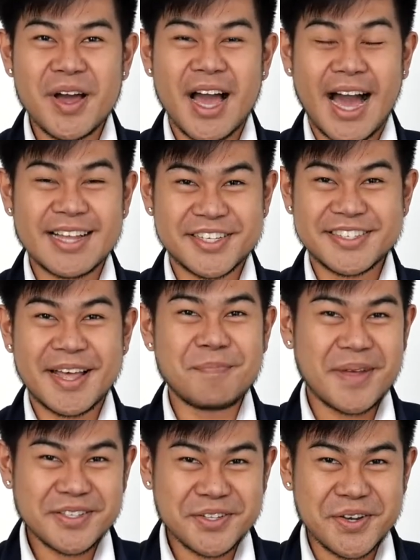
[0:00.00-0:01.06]
I just
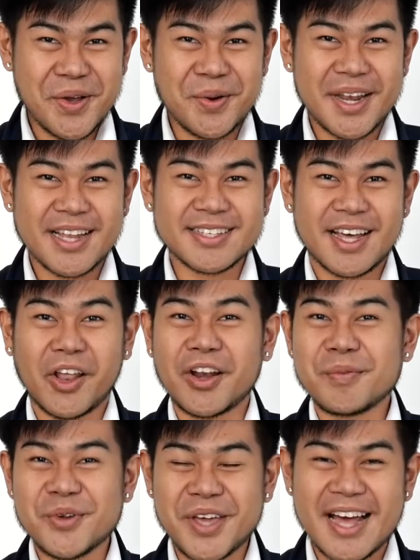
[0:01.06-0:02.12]
happen to know that a lot
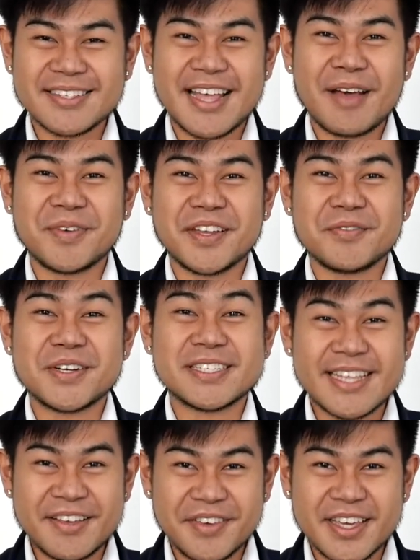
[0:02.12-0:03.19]
of you guys have been
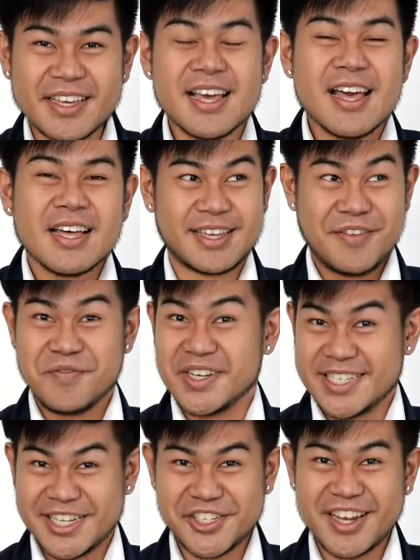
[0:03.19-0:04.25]
receiving
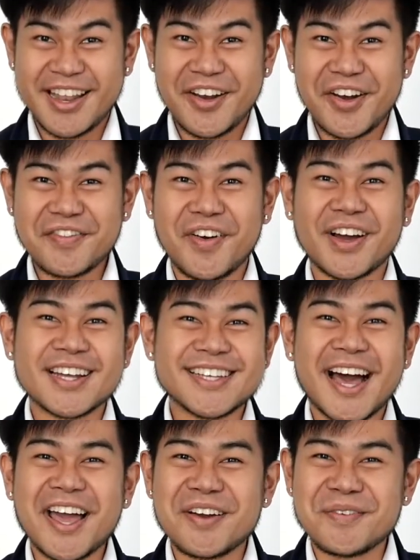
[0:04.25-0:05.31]
invitation letter for
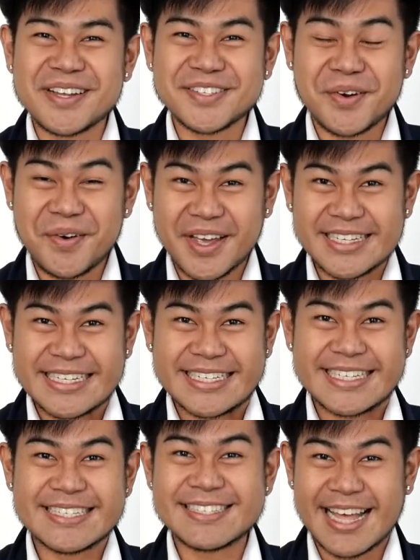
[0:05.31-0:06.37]
Qatar Airways already
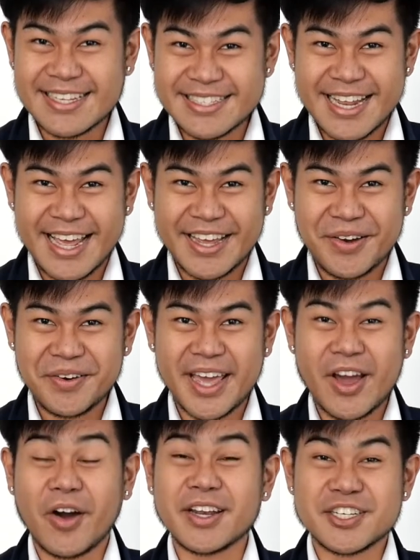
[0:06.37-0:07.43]
this Saturday,
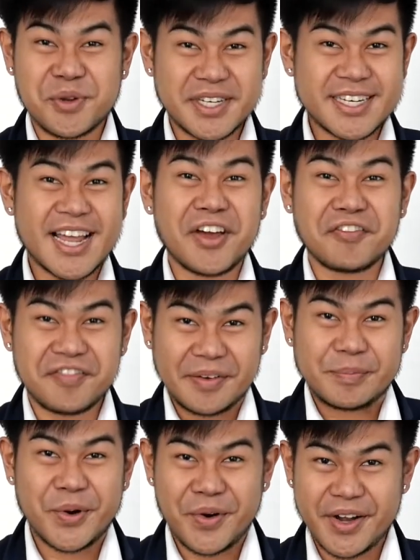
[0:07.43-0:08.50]
okay, on the 29th of
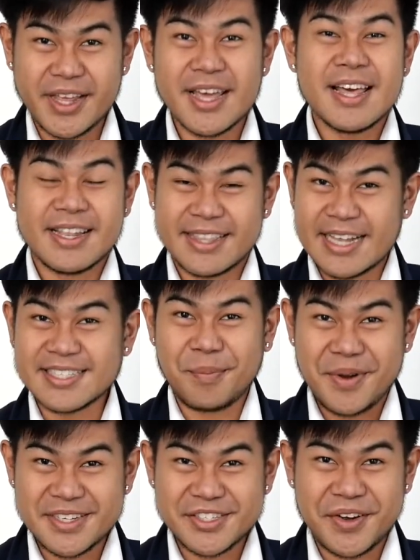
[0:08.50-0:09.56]
February. That's a
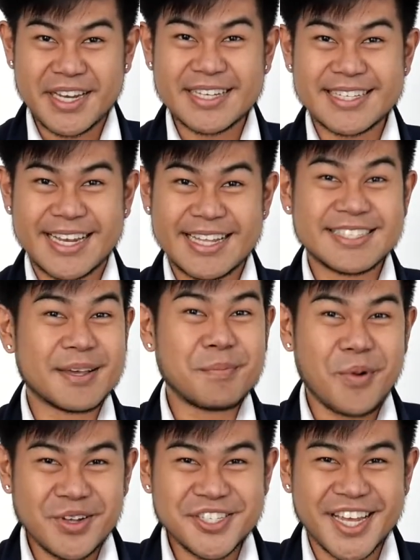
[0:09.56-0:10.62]
pre-screening that it's
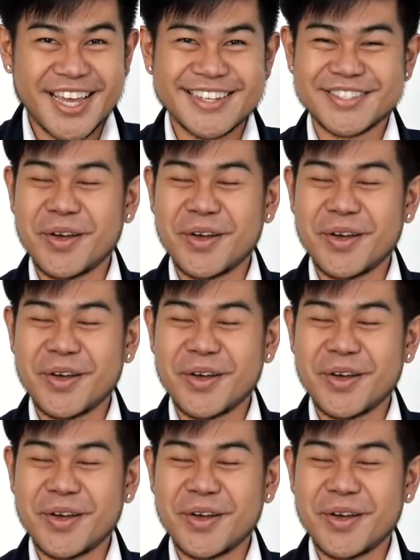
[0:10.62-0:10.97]
approaching.